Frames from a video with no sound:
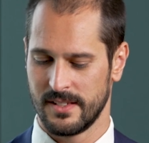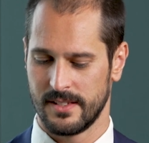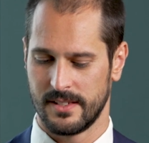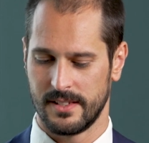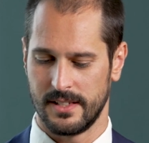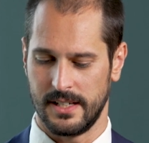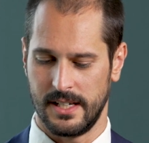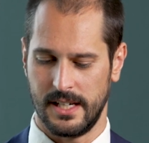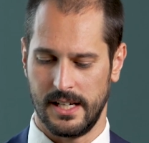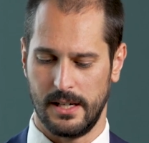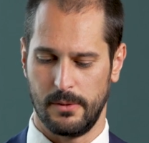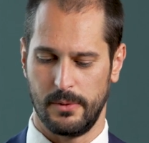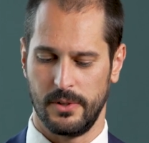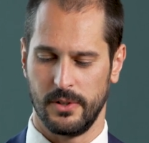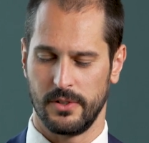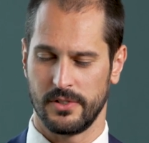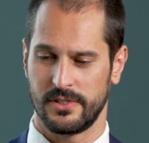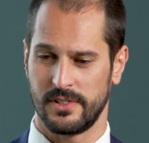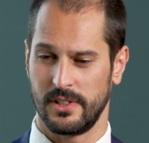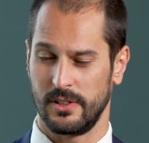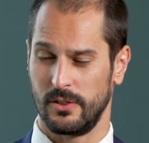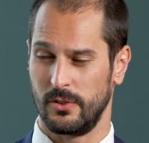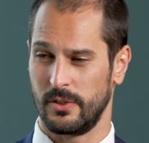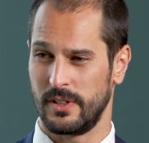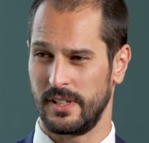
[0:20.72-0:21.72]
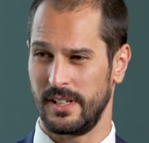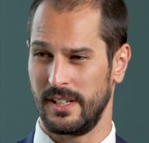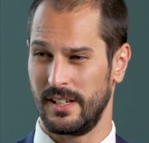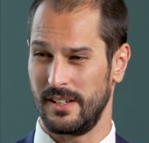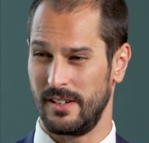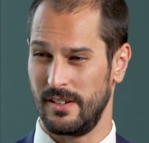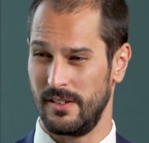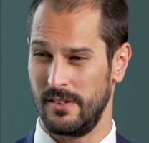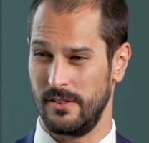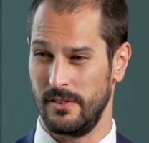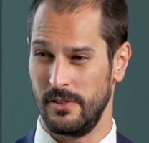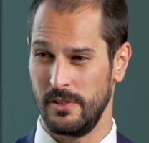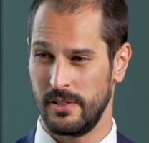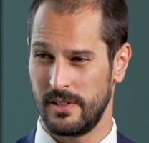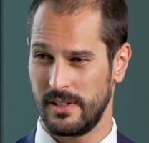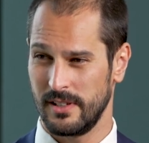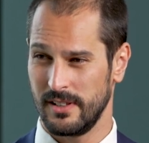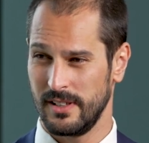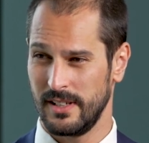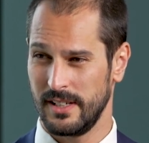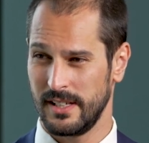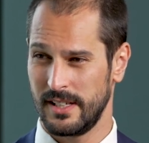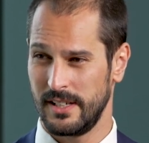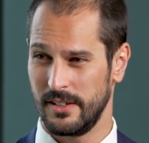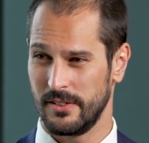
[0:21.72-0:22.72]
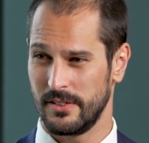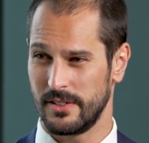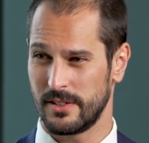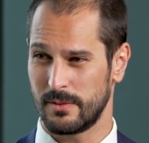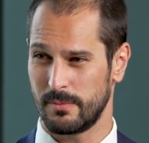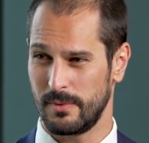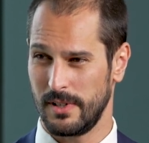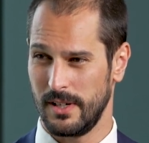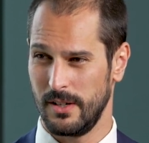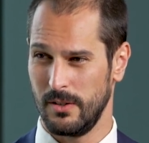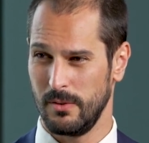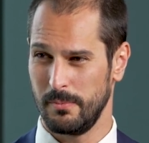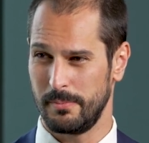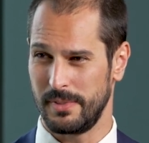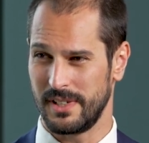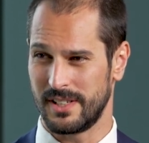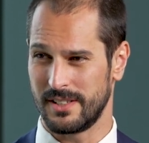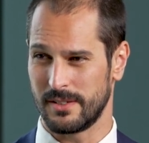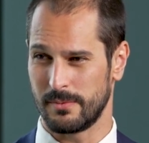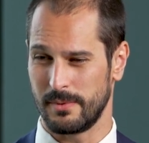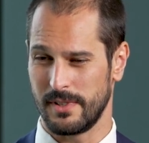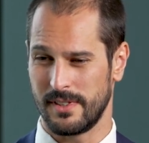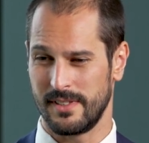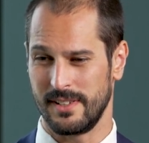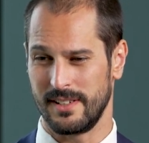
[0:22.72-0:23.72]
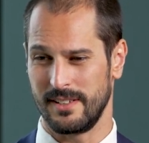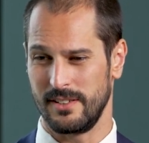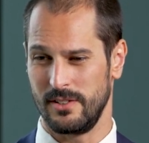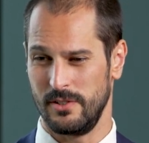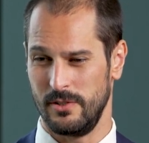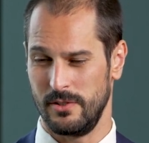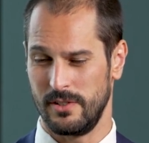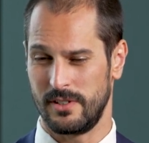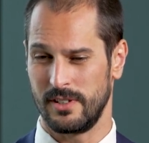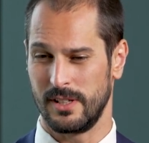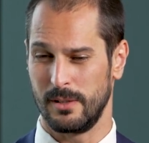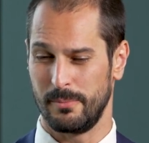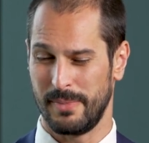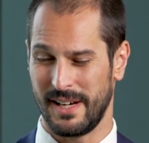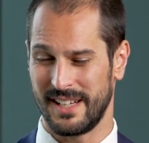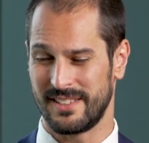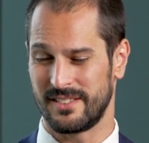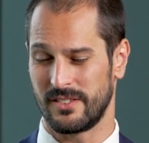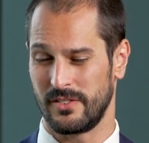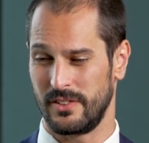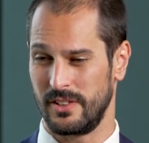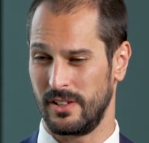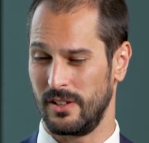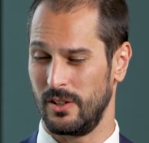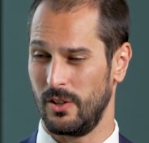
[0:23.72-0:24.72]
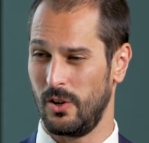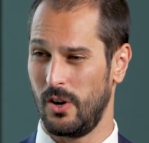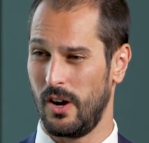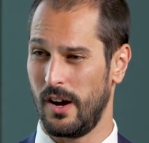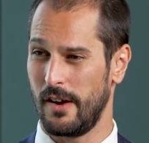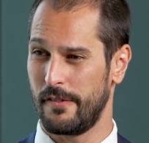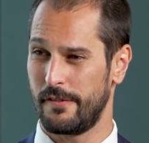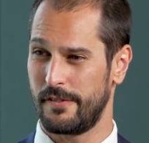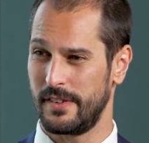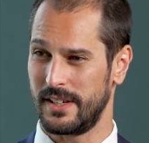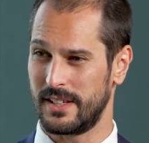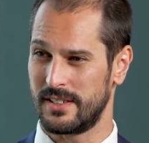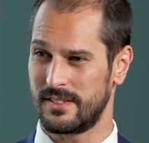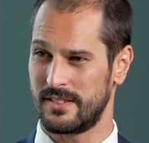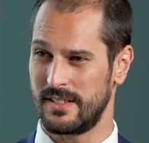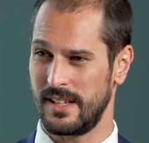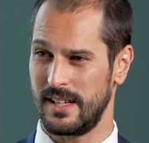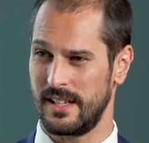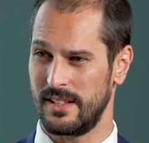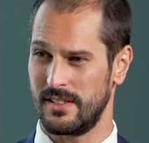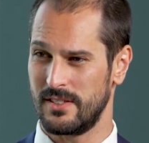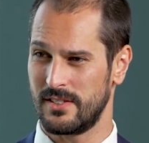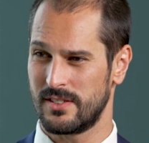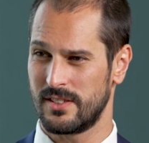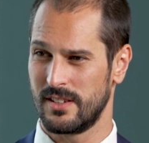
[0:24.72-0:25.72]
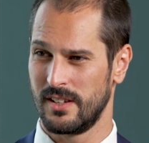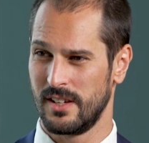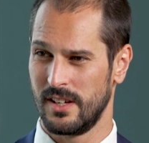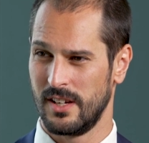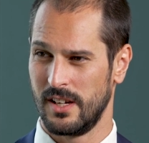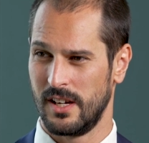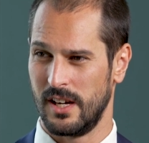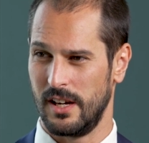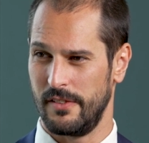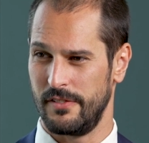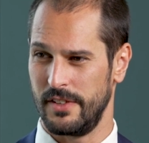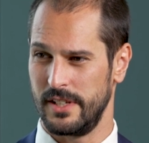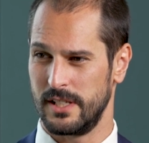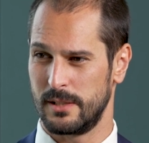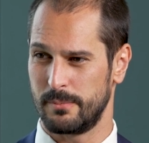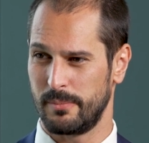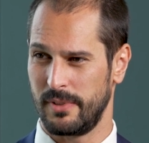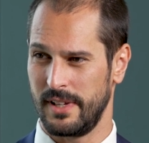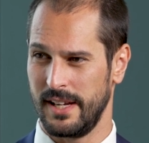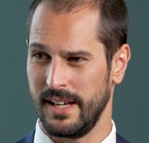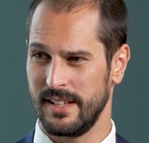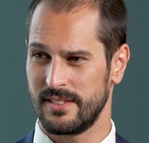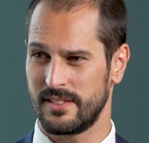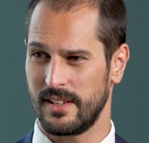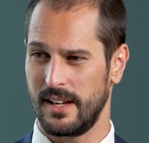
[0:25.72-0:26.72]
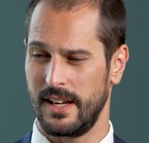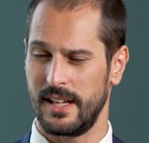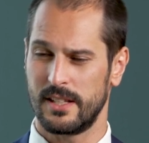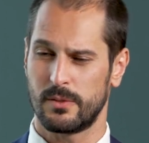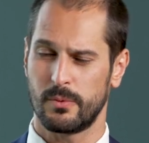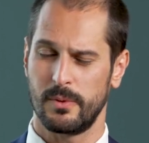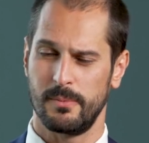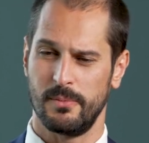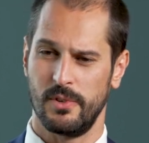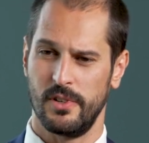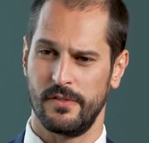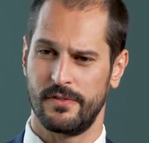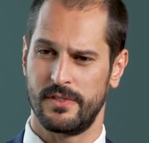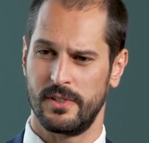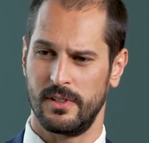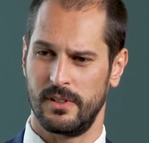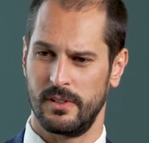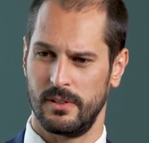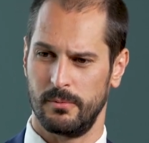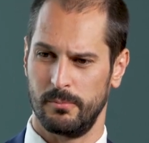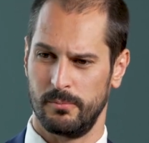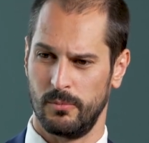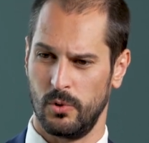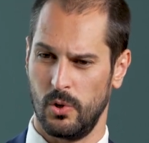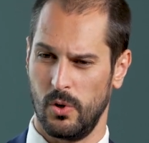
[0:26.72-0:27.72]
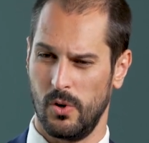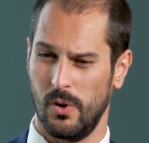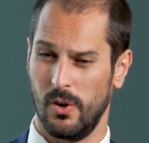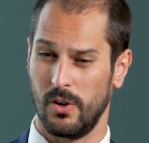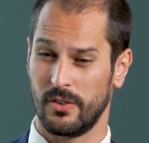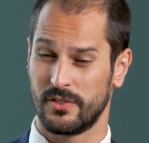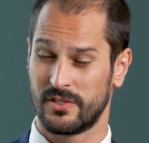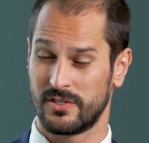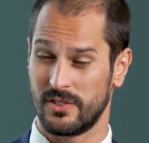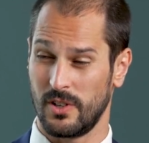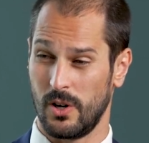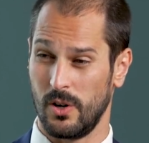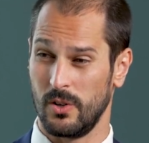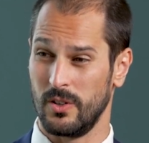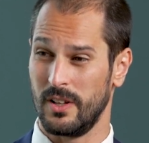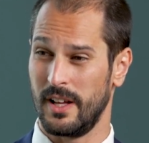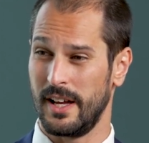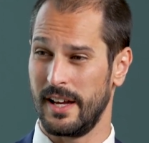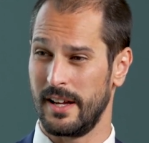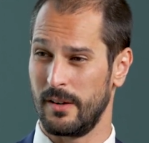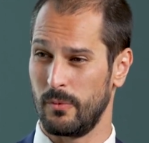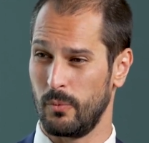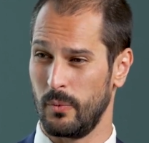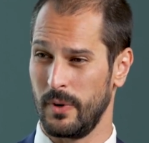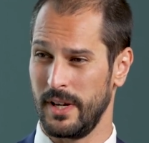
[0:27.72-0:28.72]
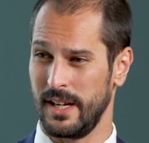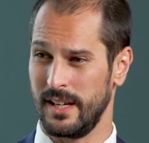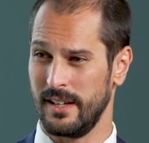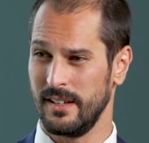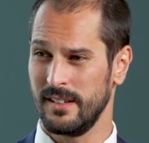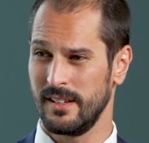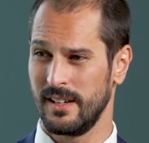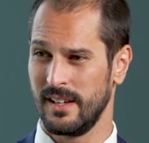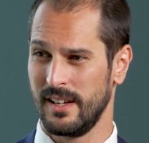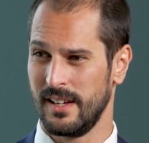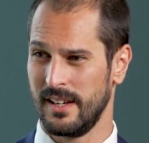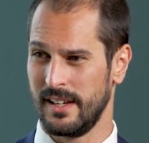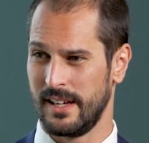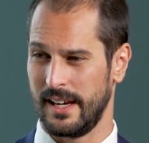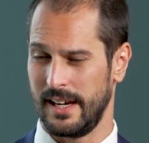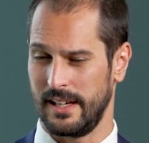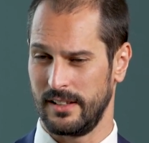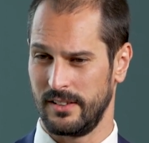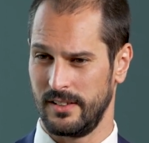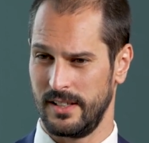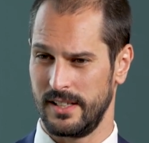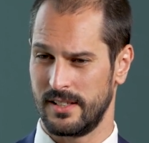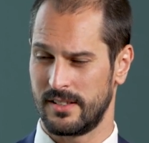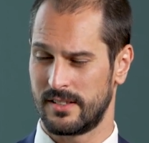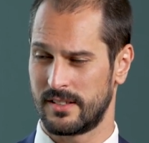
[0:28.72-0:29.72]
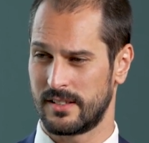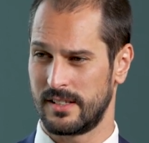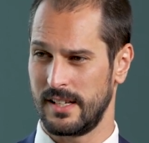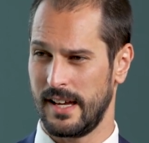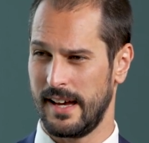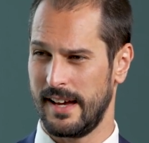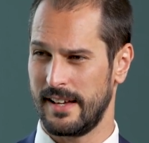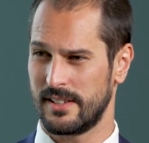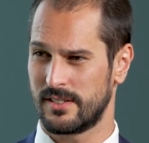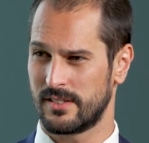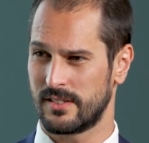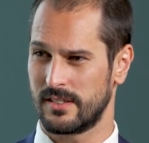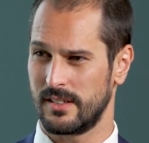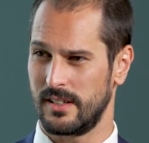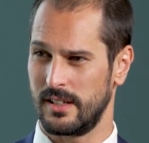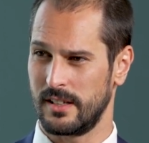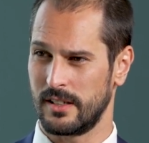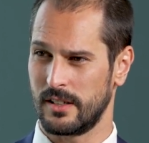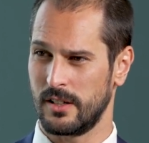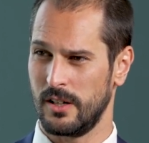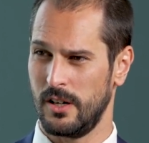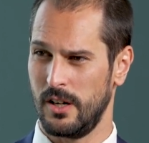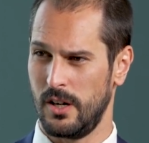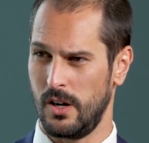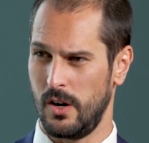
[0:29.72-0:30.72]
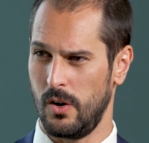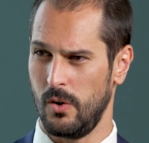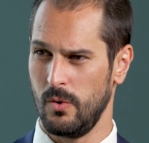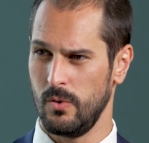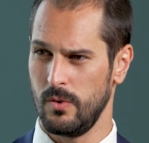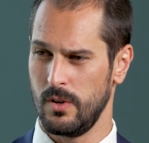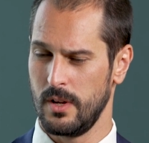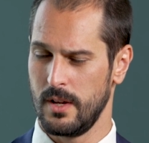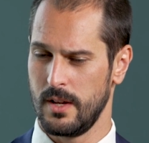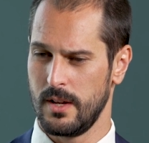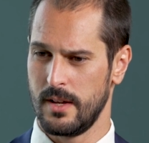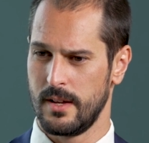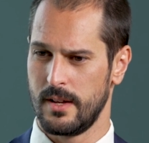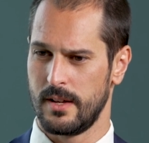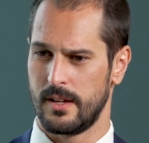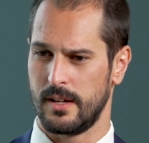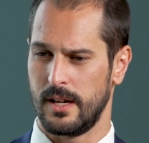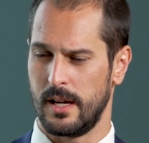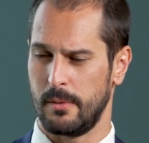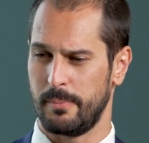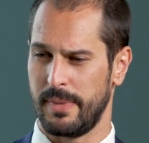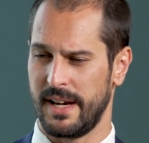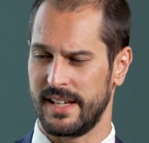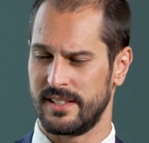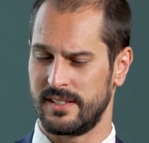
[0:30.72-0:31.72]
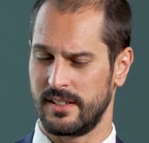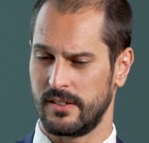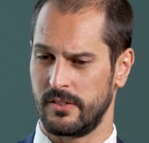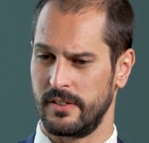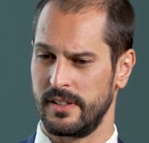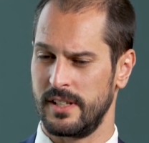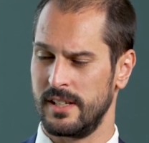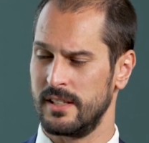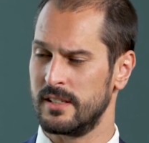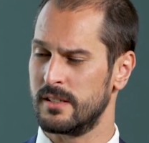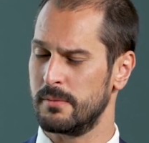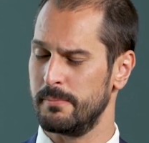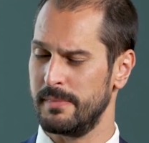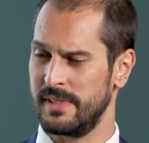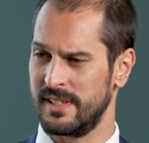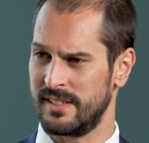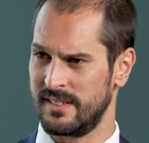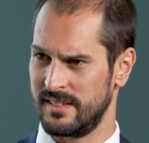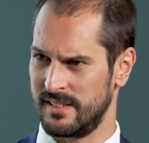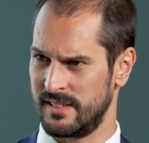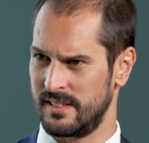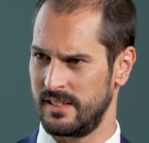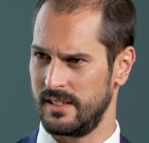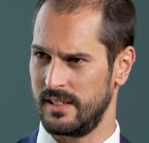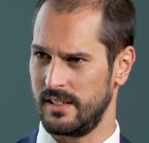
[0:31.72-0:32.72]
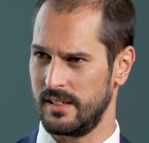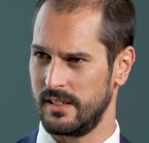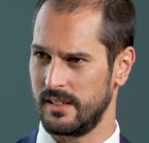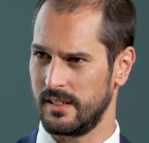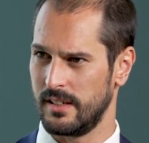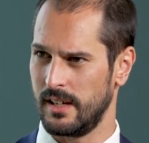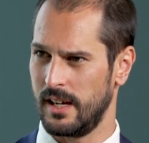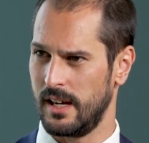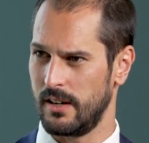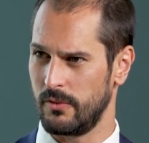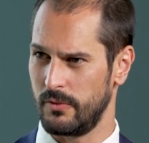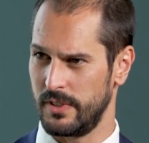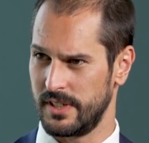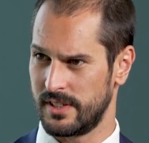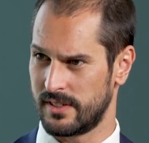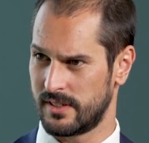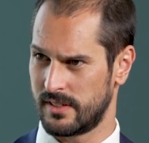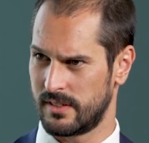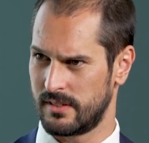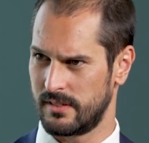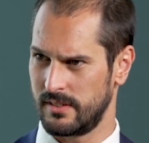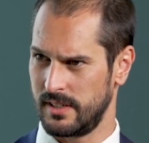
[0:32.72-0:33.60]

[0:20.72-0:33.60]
We're also looking at nuclear here as well, because we think nuclear, basically the life extends of these plants. As we move to more solar and wind and less gas and coal, basically the intermittency risks